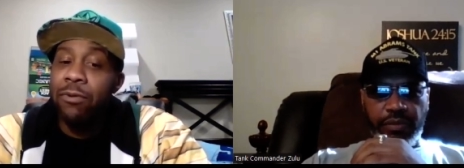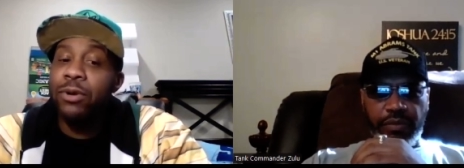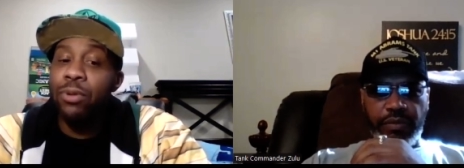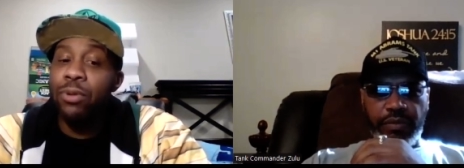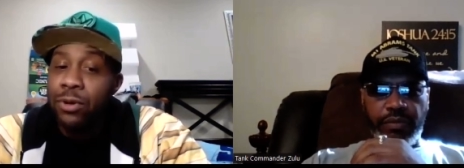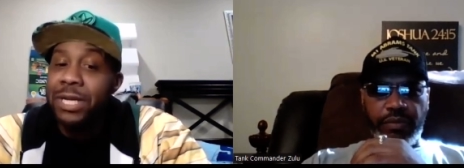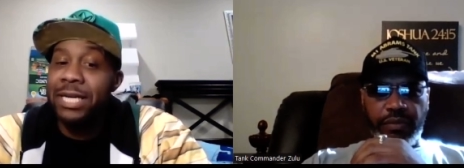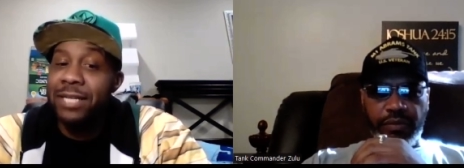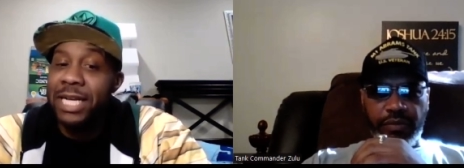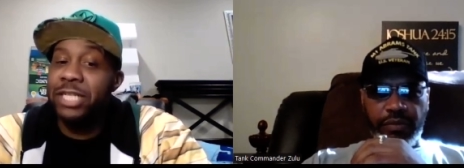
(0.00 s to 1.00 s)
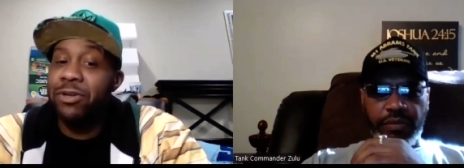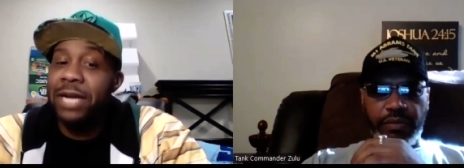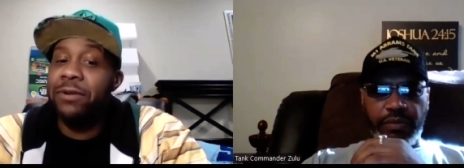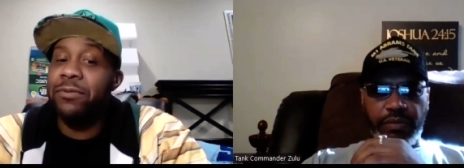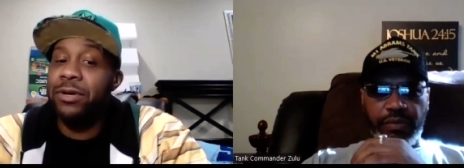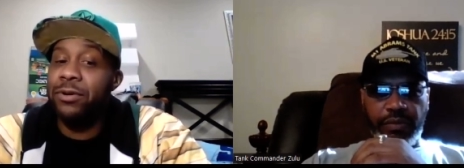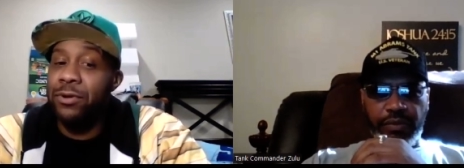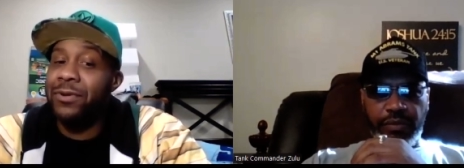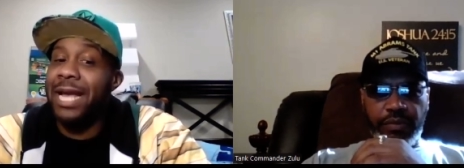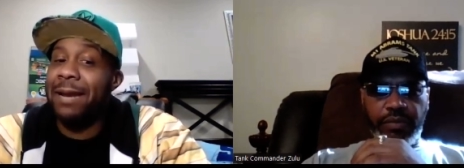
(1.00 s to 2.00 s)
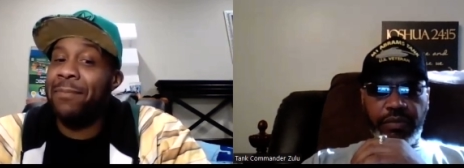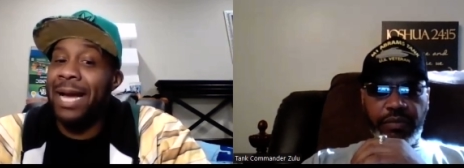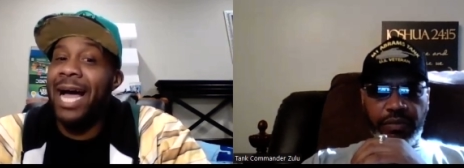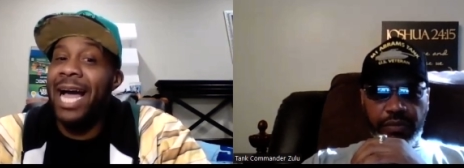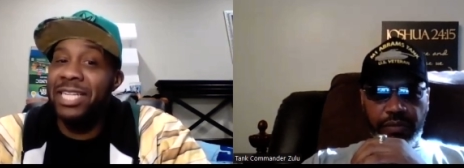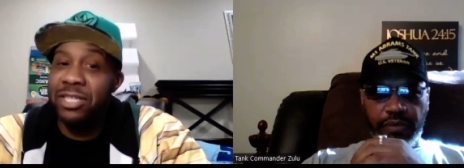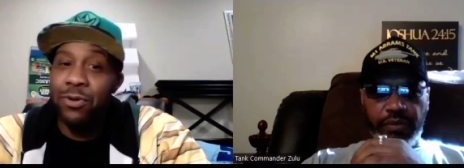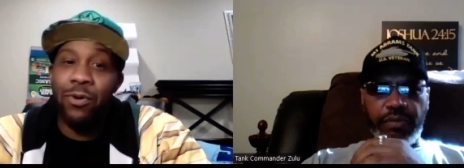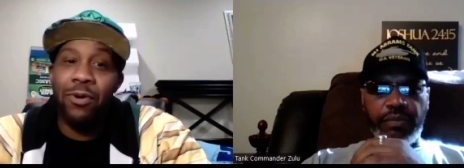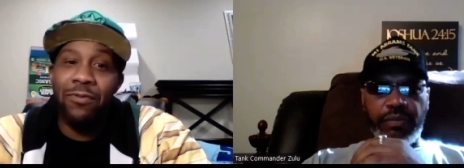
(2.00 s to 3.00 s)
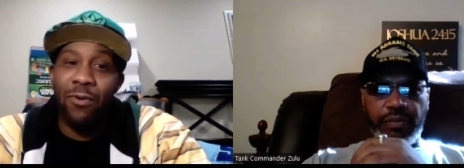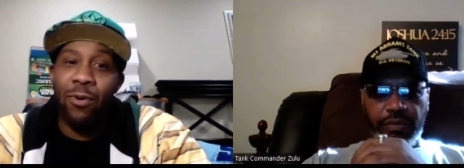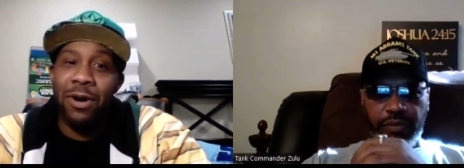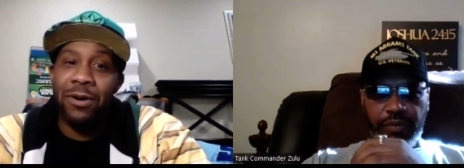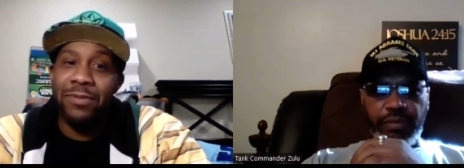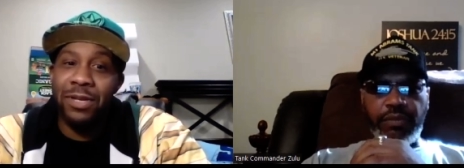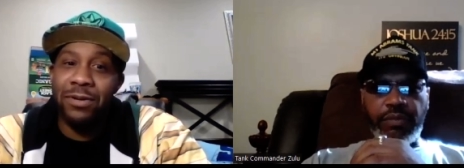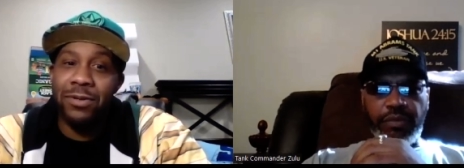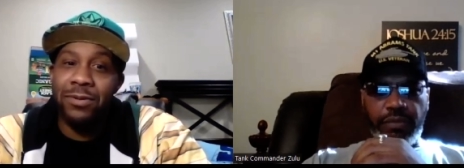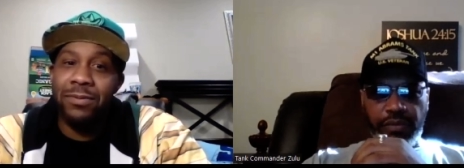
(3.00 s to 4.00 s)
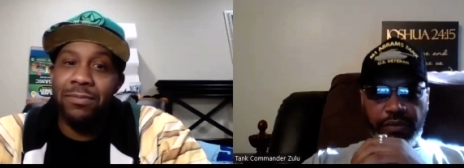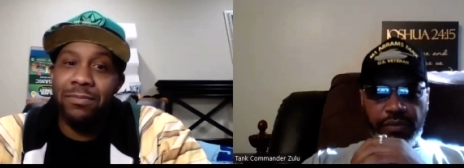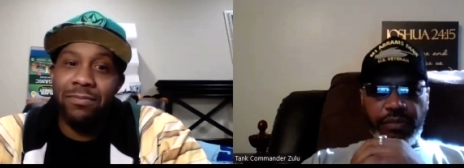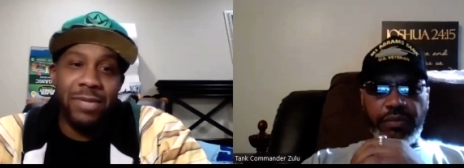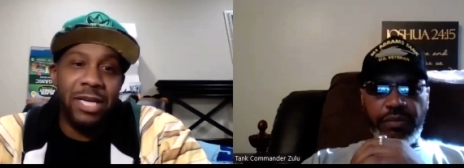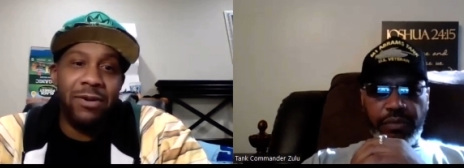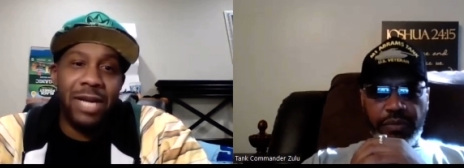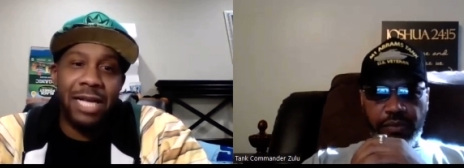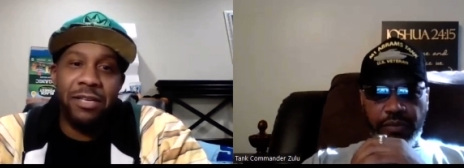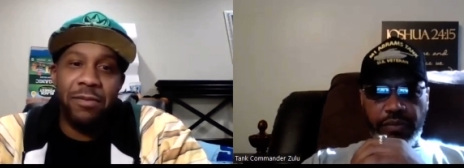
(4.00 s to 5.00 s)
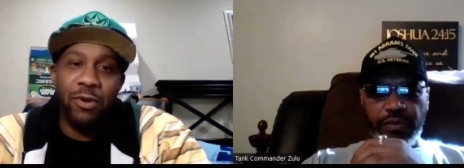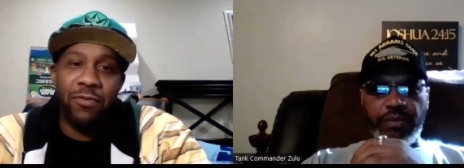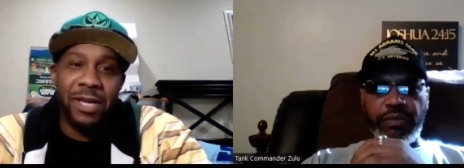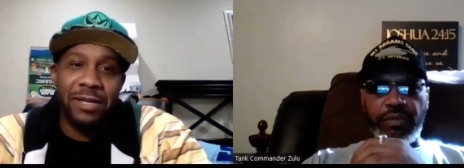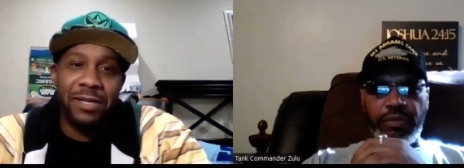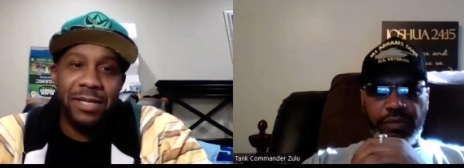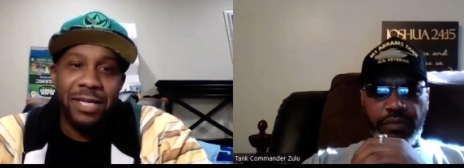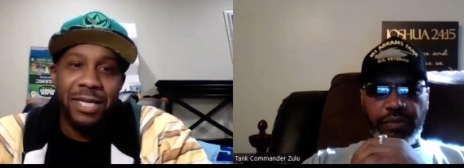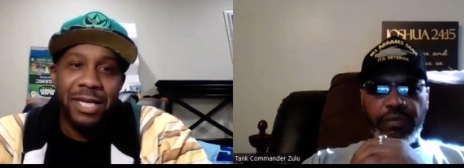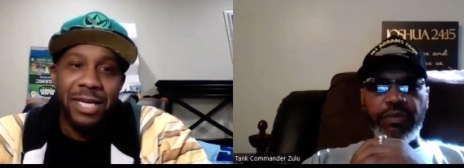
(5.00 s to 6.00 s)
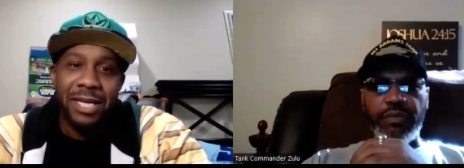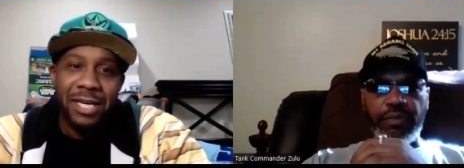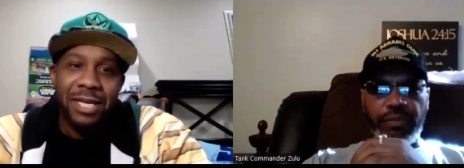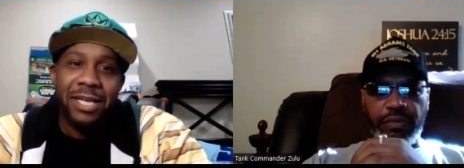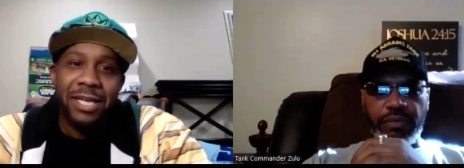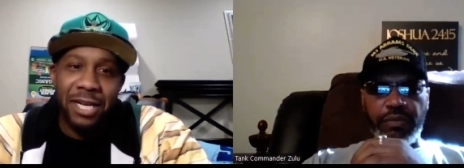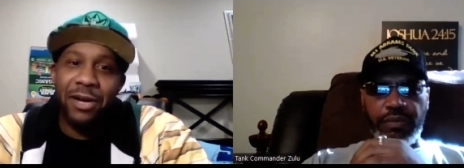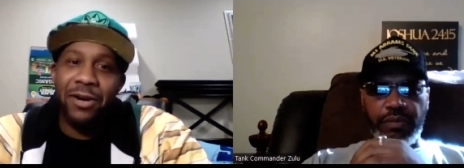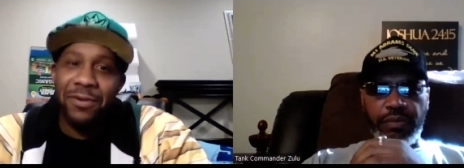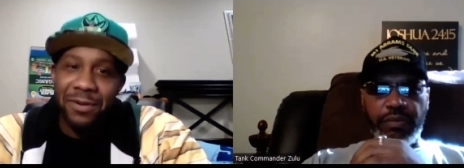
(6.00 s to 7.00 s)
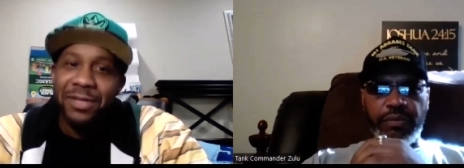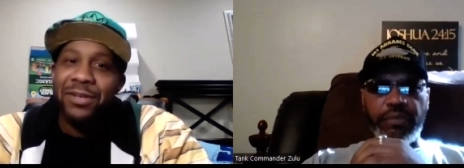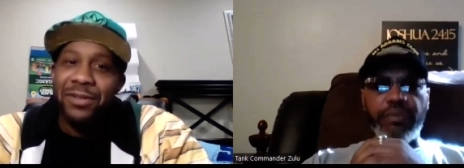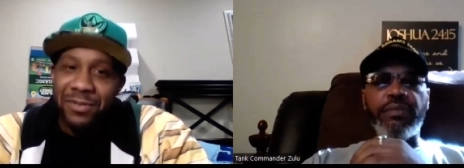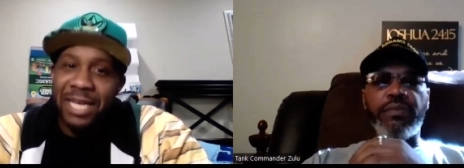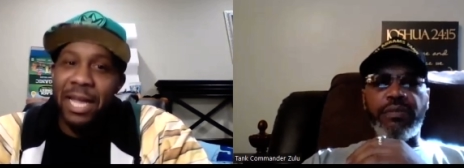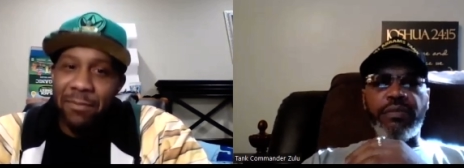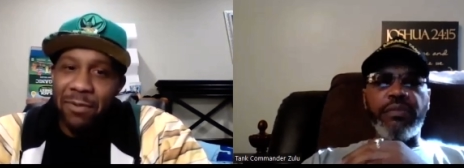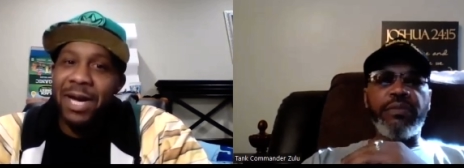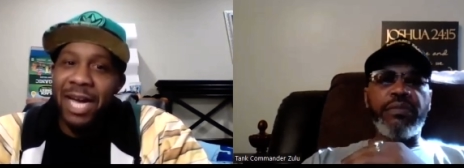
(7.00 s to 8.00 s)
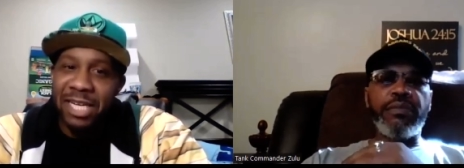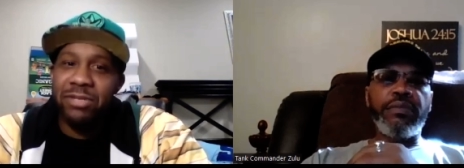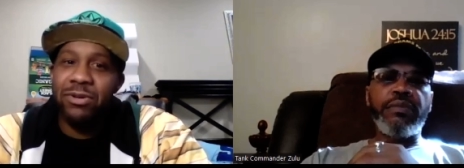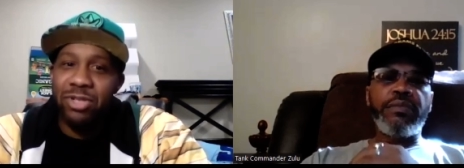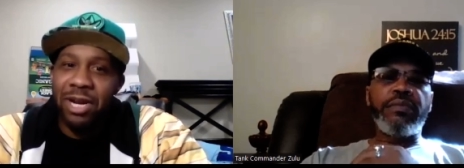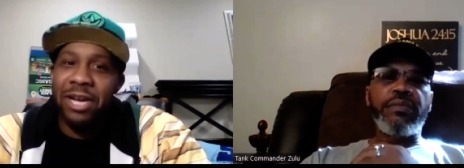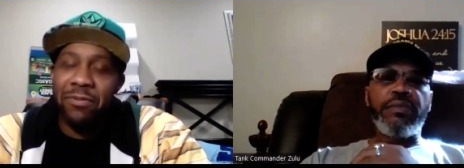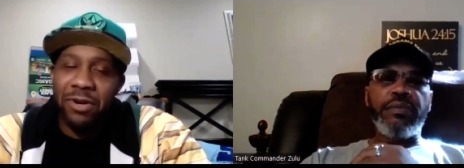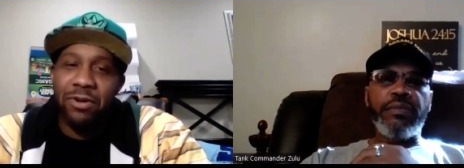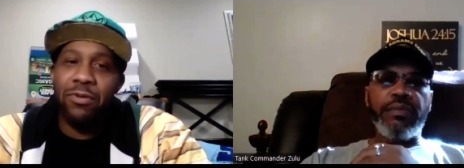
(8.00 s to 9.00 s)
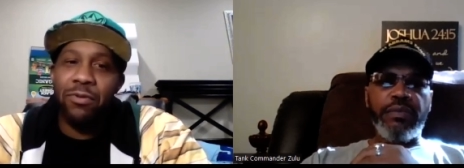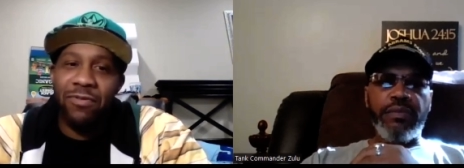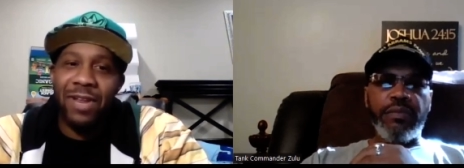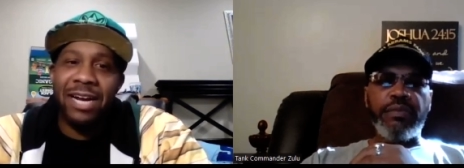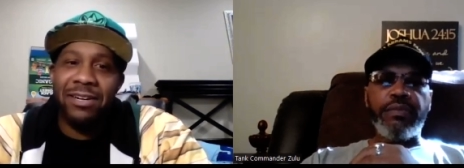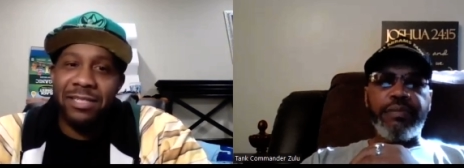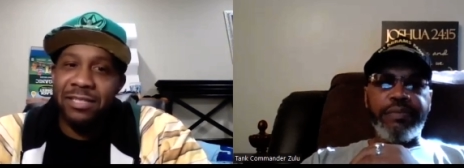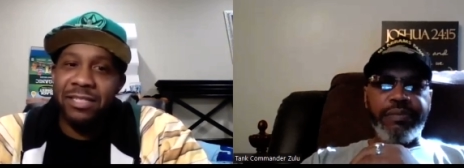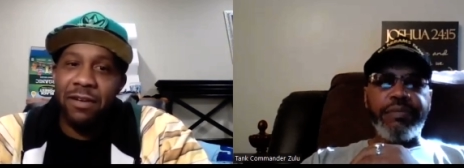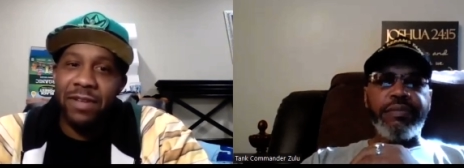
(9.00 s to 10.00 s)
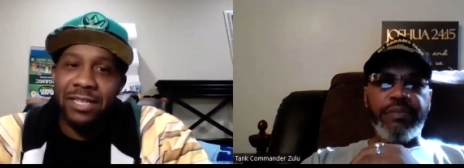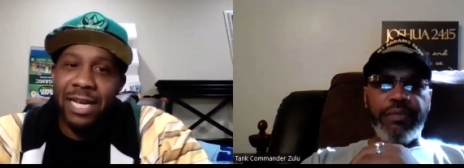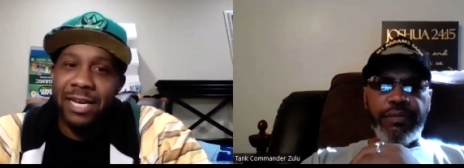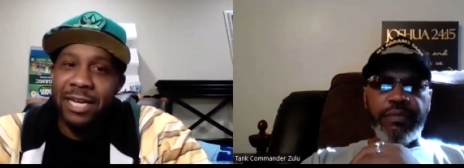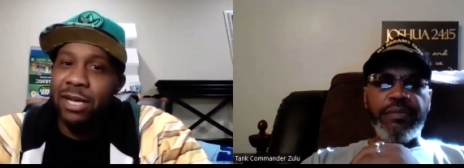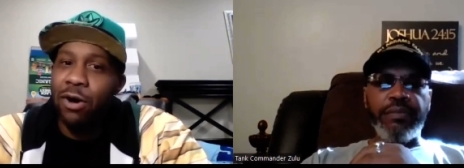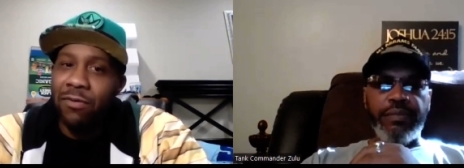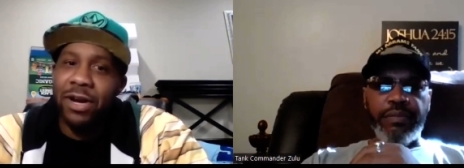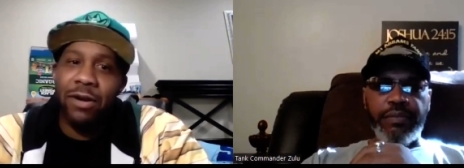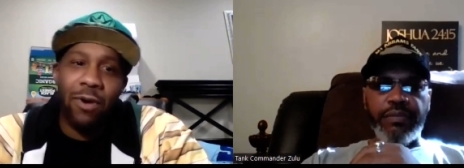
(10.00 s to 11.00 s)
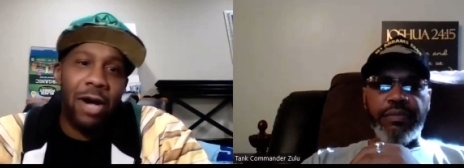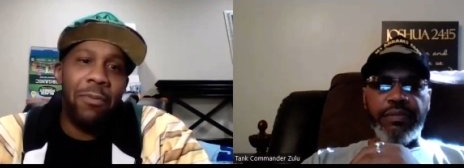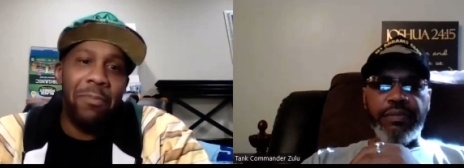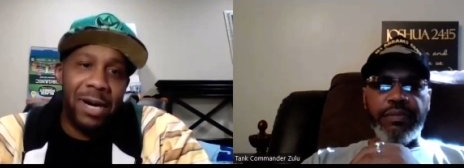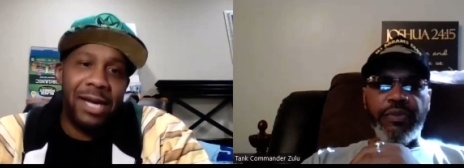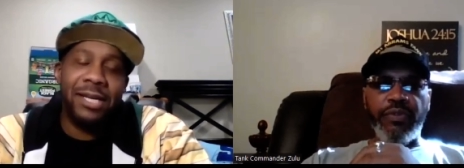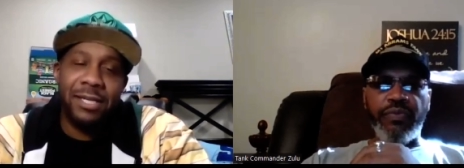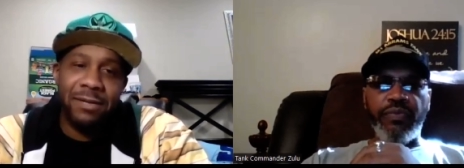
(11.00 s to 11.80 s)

Speaker 1: recruited, they tried to recruit at my high school for their little neo-Nazi movement.
Speaker 2: Mm-hmm.
Speaker 1: You know, they came to my high school trying to recruit with flyers and stuff like that. It didn't go very well, but